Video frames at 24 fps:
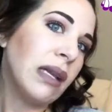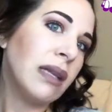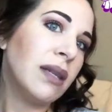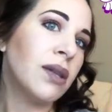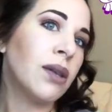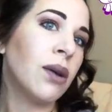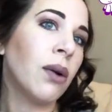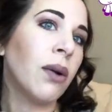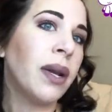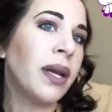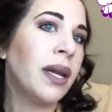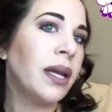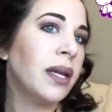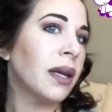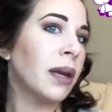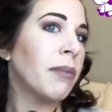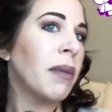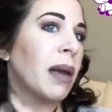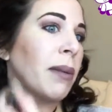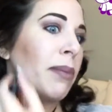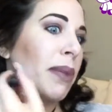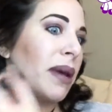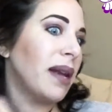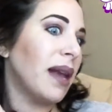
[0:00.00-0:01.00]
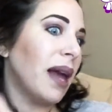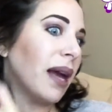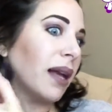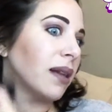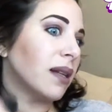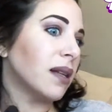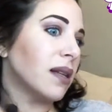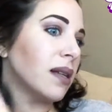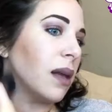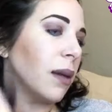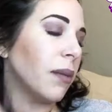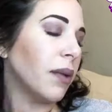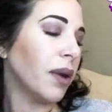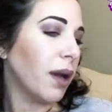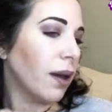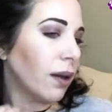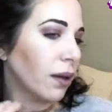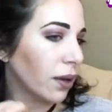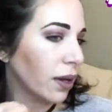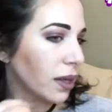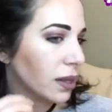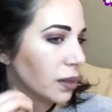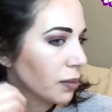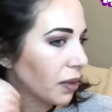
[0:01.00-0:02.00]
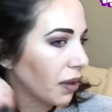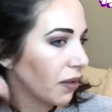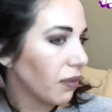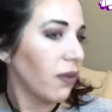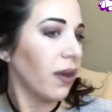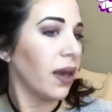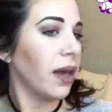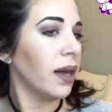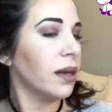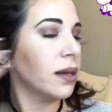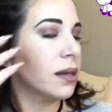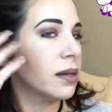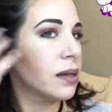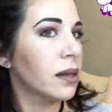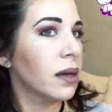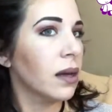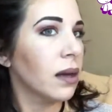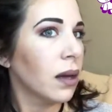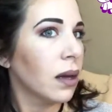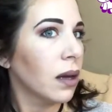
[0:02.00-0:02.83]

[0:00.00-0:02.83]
So I need to make my neck the same color as my face.